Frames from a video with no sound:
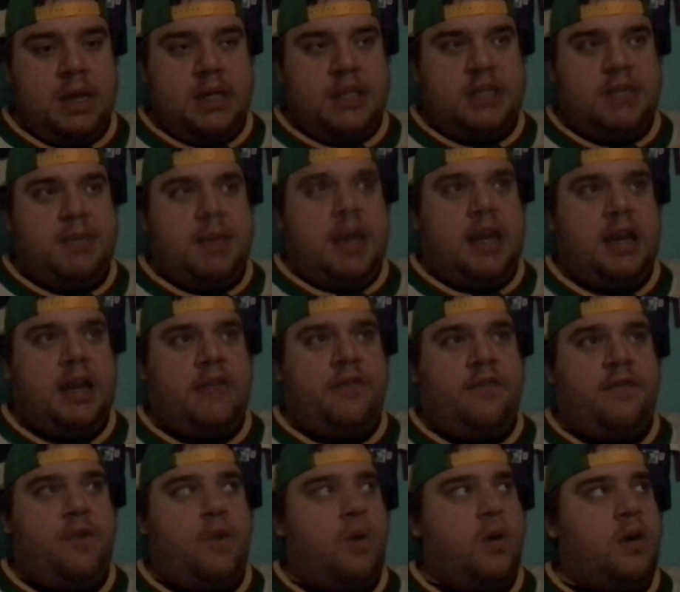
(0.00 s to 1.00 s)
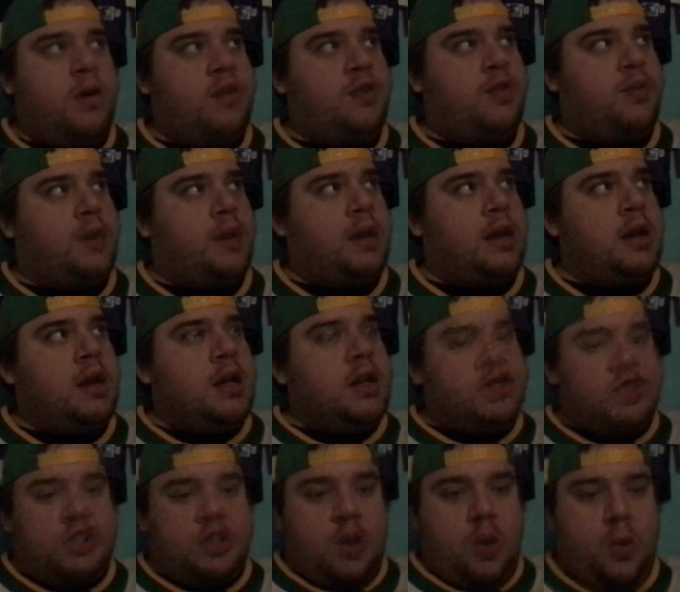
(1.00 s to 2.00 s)
to make it 4-3.
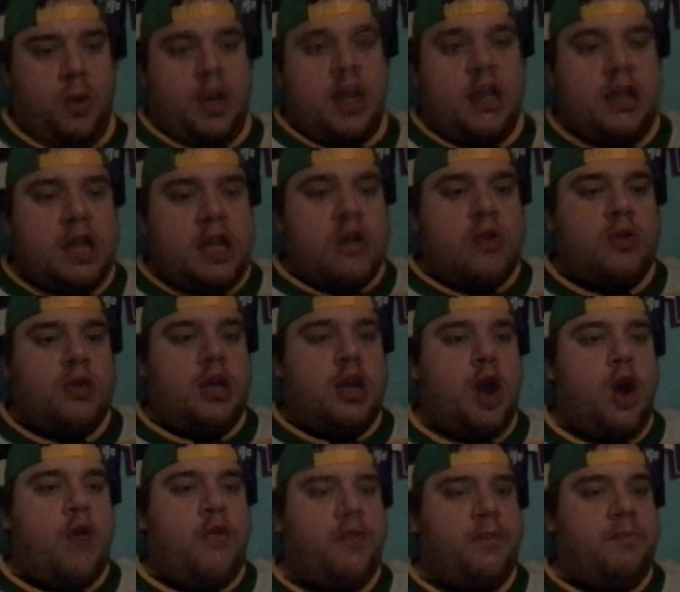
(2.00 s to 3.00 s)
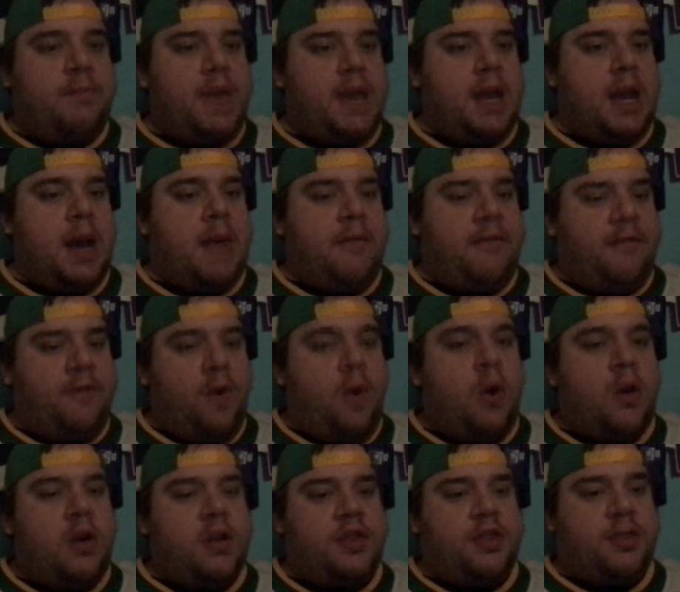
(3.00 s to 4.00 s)
So we literally go from being up
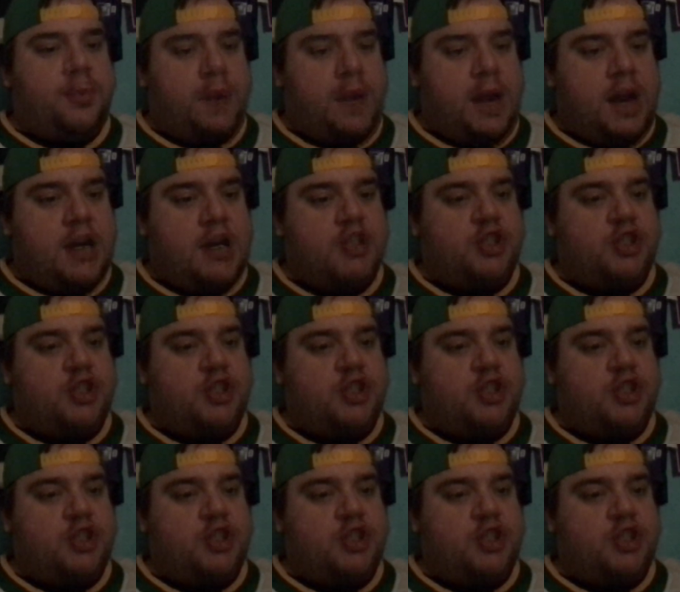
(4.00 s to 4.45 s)
4-3 on a